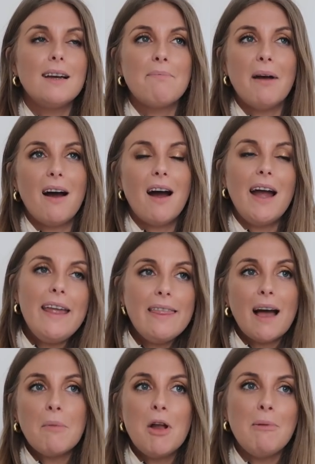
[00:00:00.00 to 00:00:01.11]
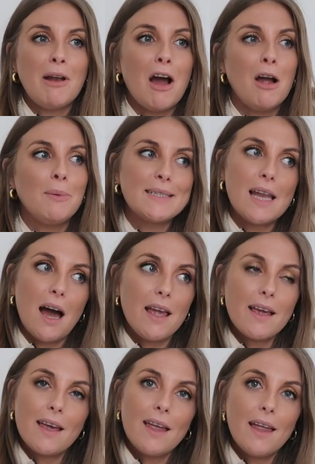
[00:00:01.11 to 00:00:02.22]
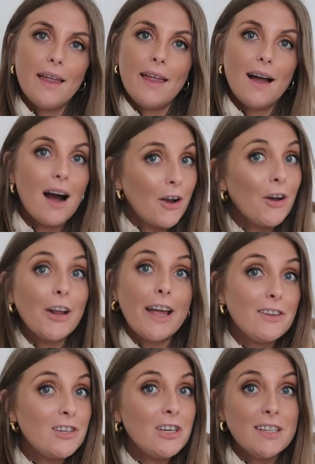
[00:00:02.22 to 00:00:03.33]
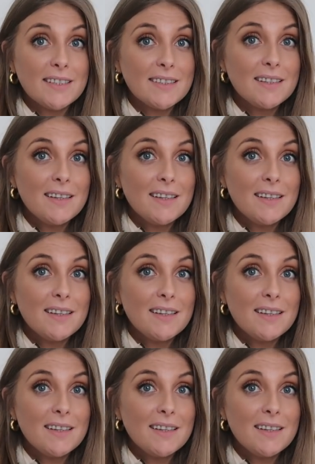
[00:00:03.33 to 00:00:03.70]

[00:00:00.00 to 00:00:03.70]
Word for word: But in that moment, I was like, I've got to get the shoes.